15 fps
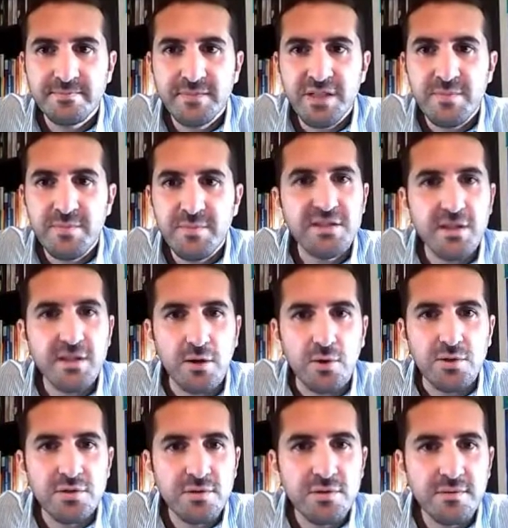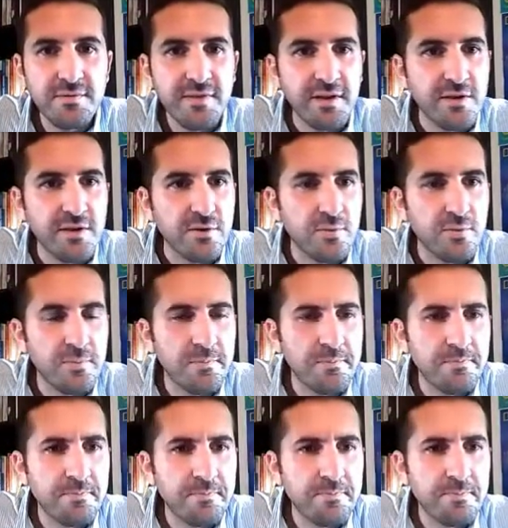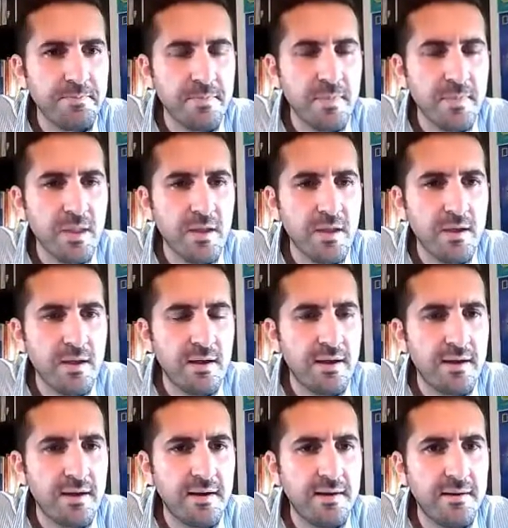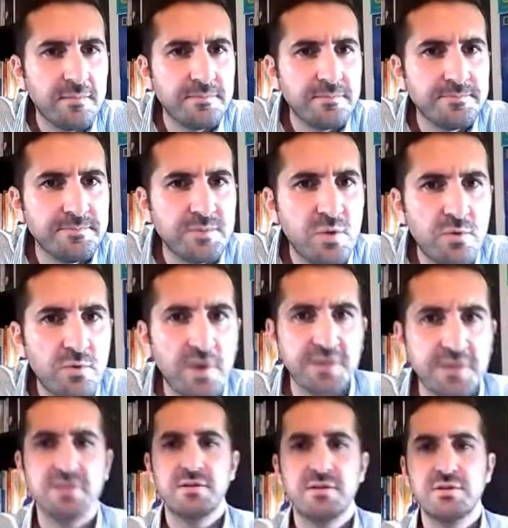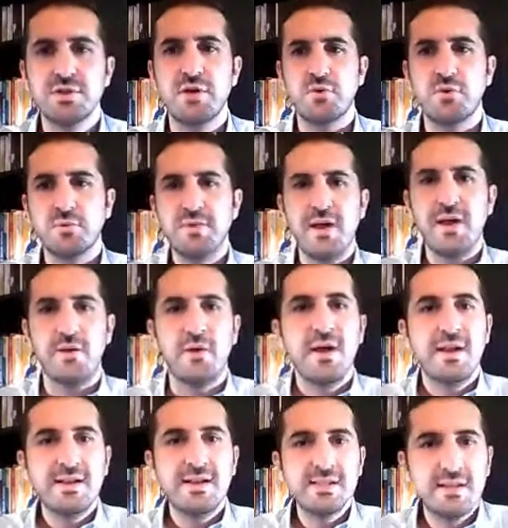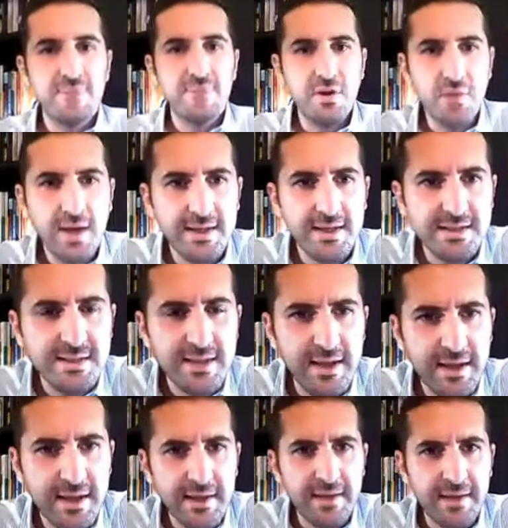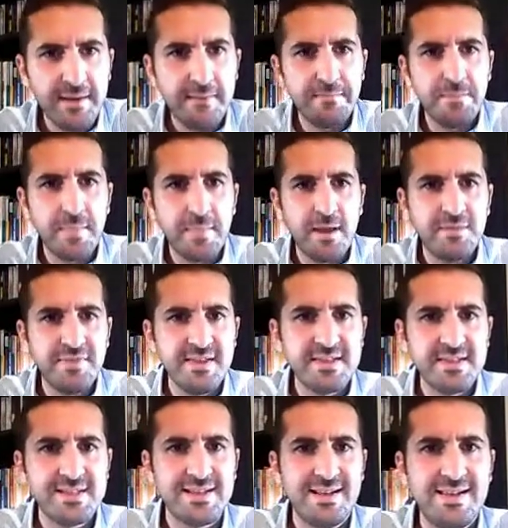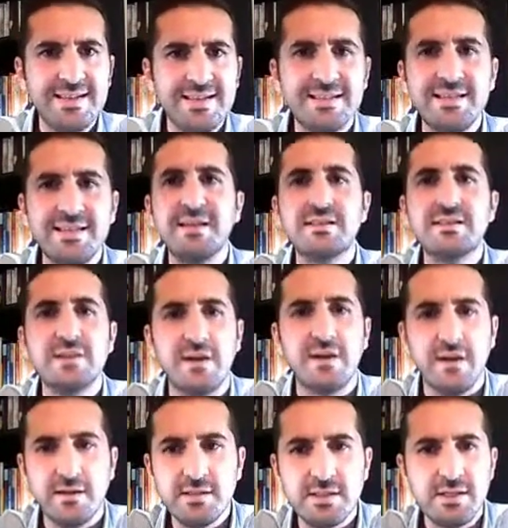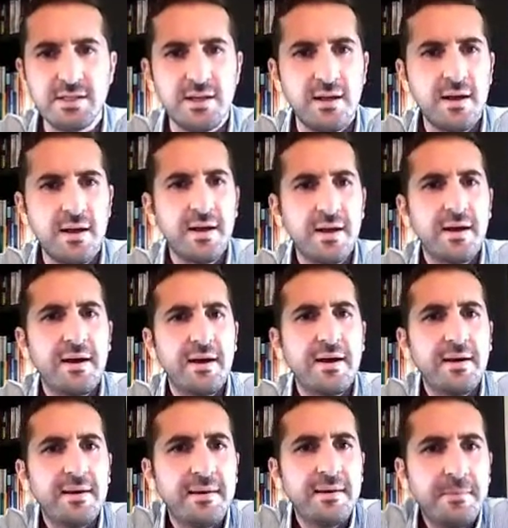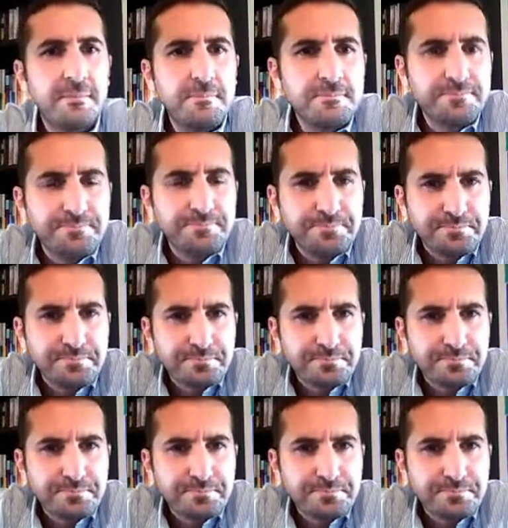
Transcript: It means a lot. Thank you. Right. So now let's have a look at this listening task. I'm